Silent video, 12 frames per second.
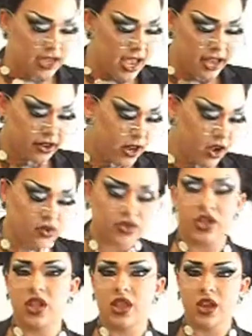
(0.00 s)
I don't know.
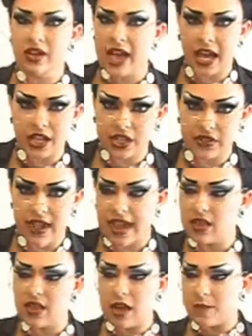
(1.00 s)
Learn how to do
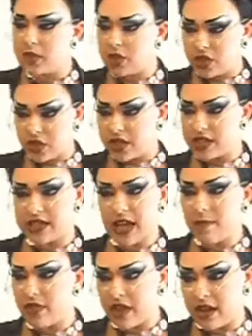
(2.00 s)
that. Look up a tutorial,
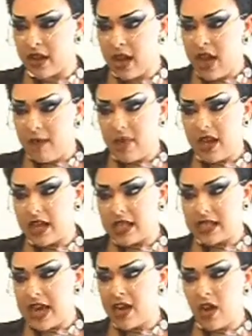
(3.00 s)
something,
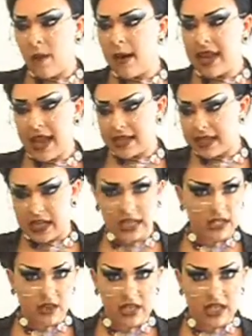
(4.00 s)
because ain't nobody got
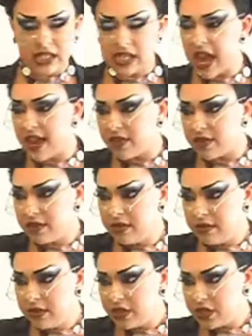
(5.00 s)
titties on this cycle.
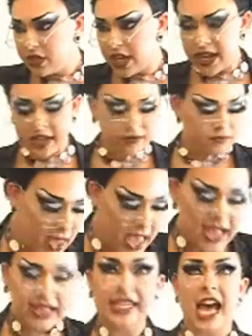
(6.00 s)
Shit.
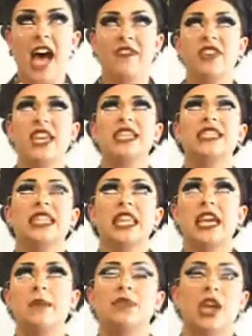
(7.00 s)
Daphne's
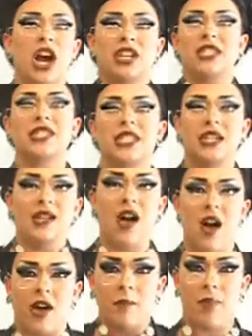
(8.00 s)
lips are still
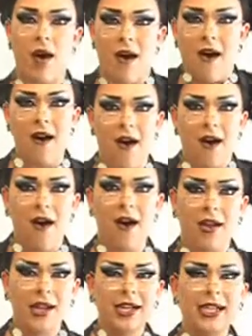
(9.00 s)
on
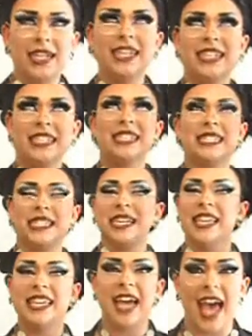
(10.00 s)
point.
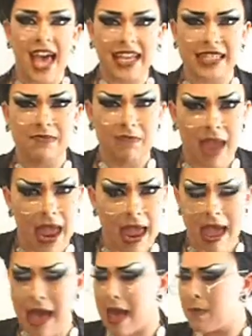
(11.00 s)
Yes,
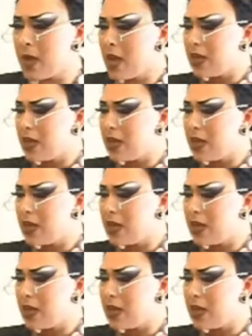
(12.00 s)
ma'am.